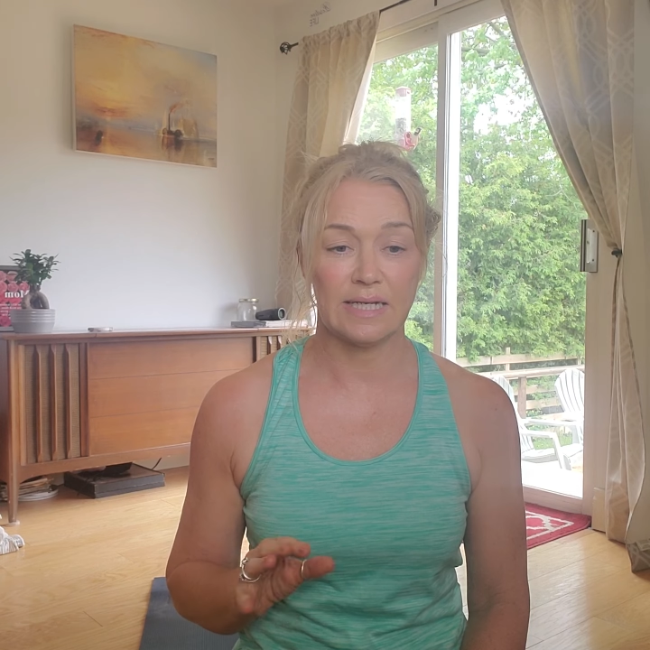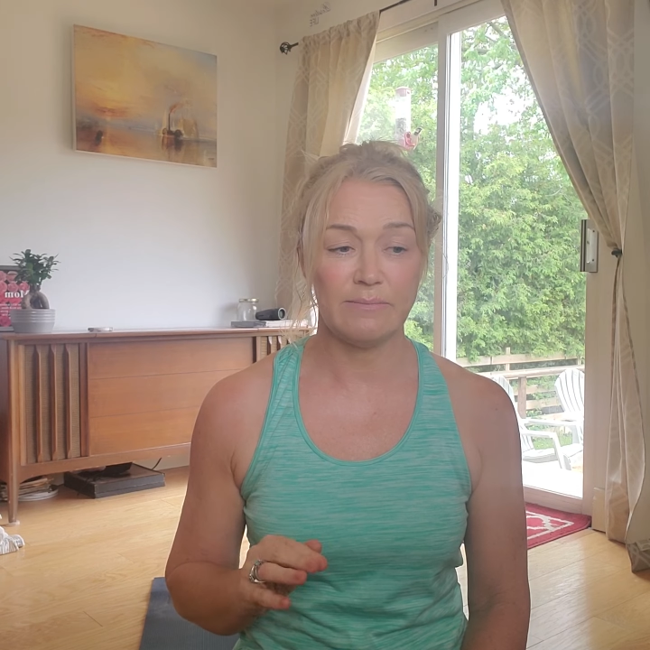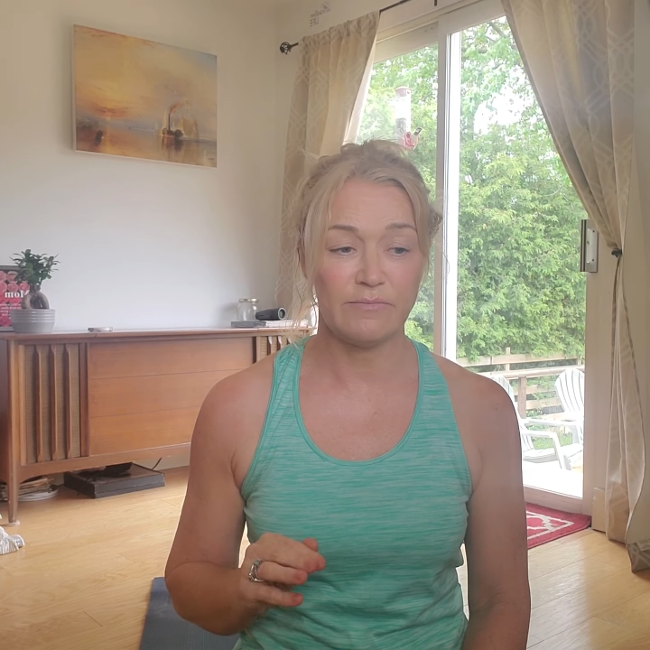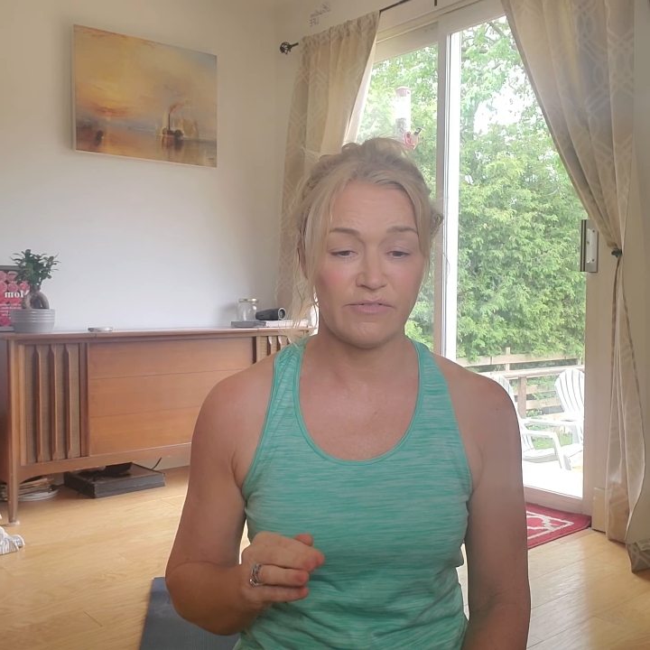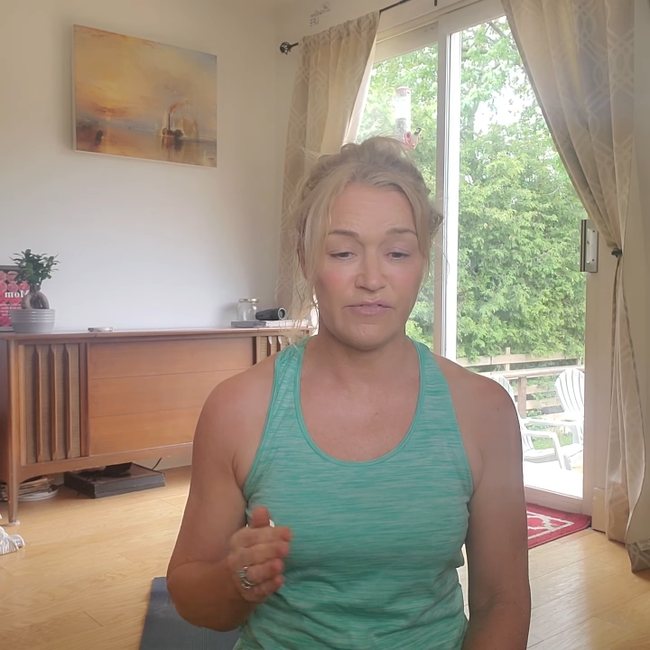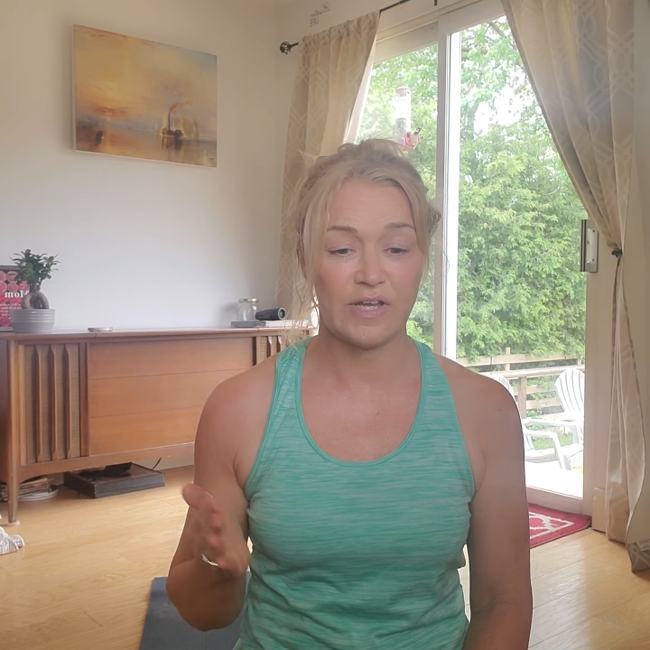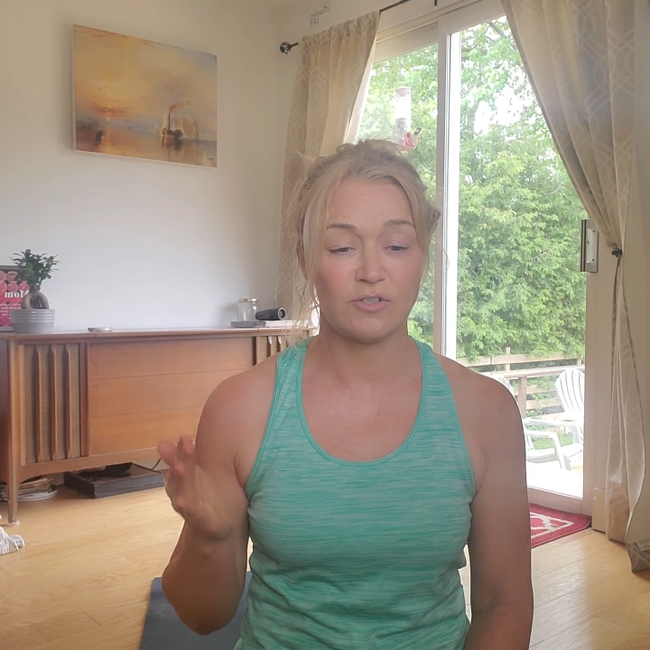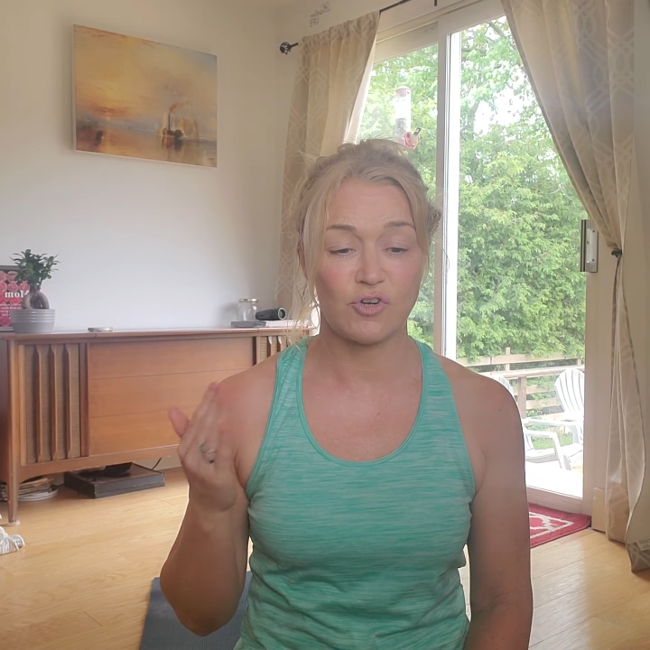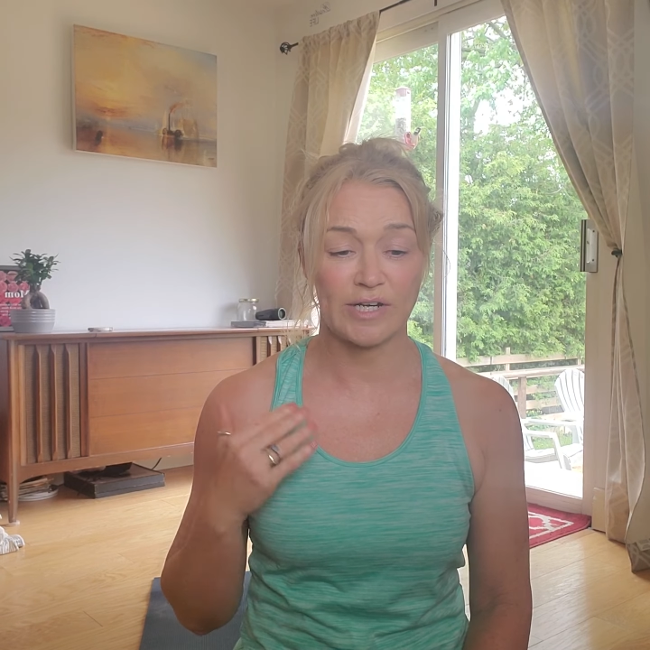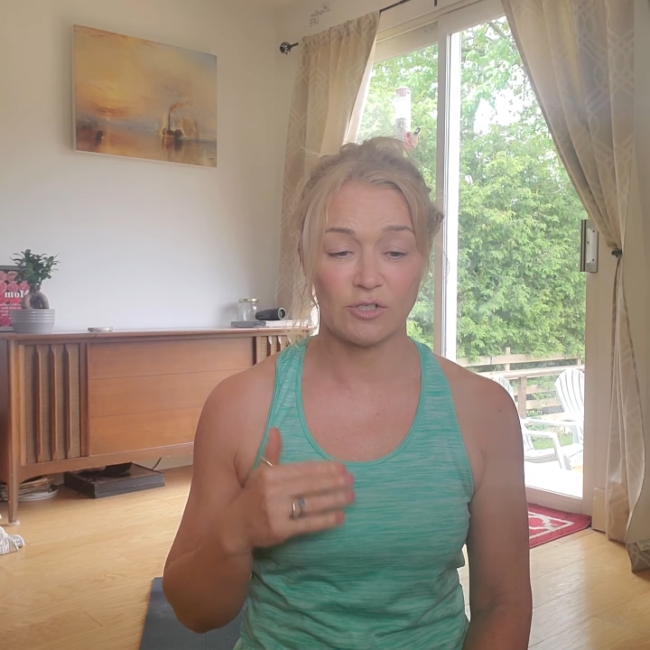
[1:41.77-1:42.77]
lymph and
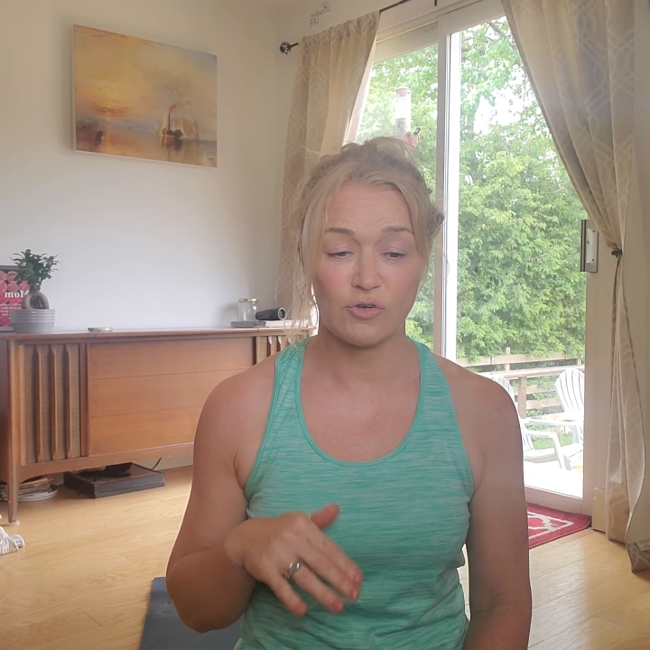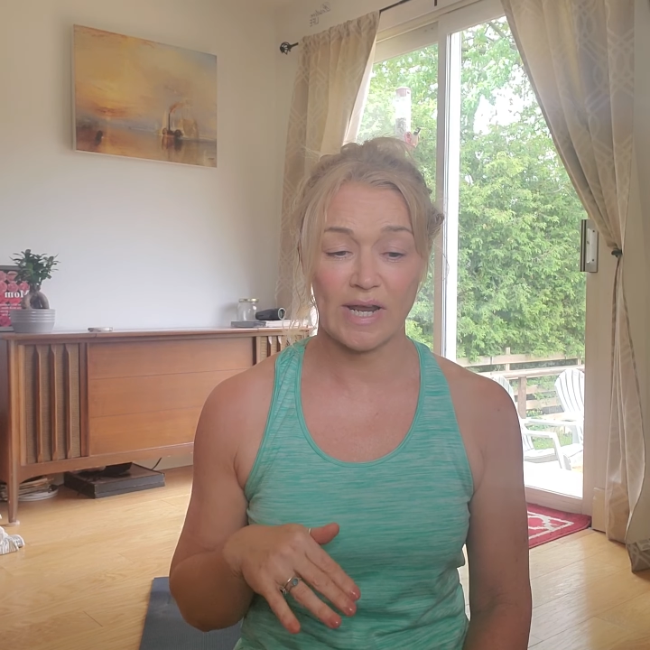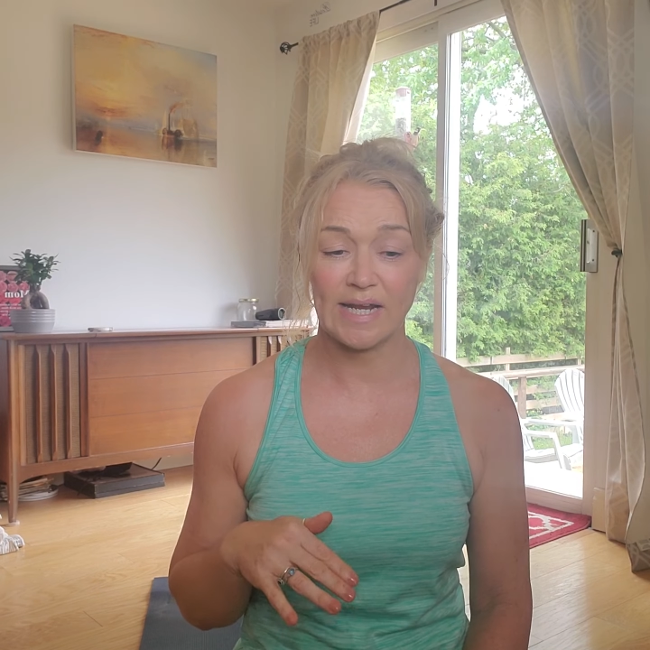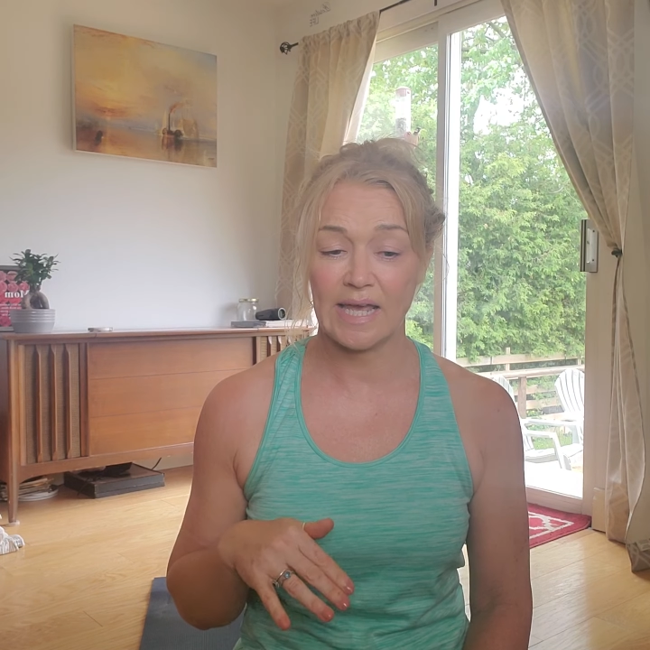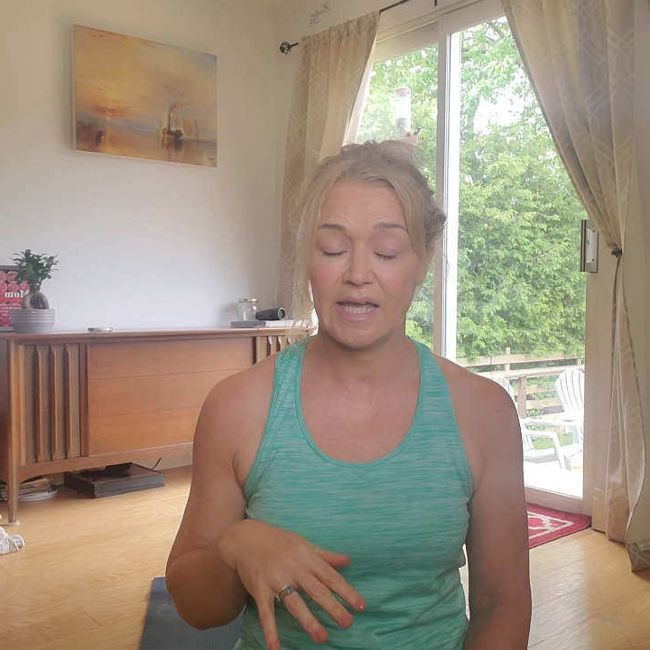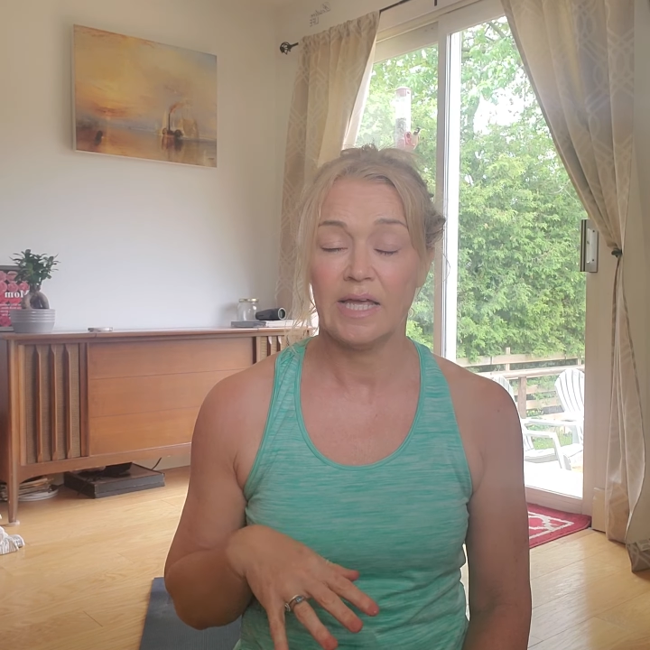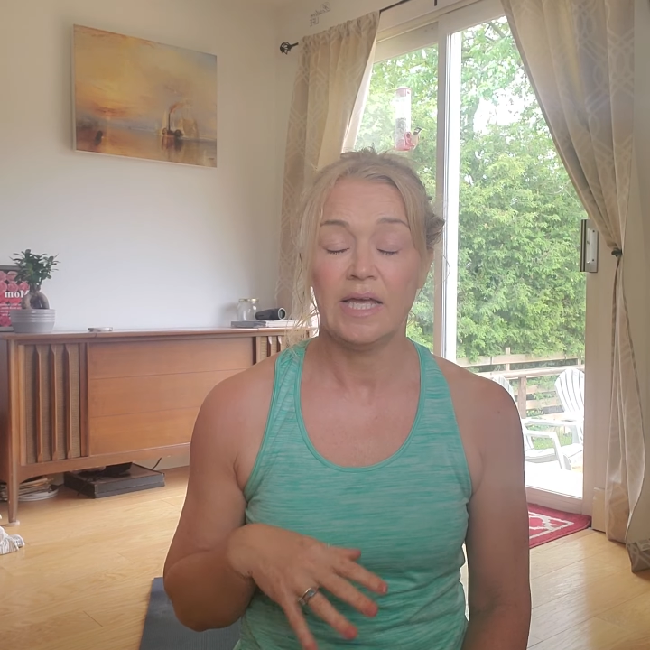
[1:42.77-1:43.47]
trying to drain it.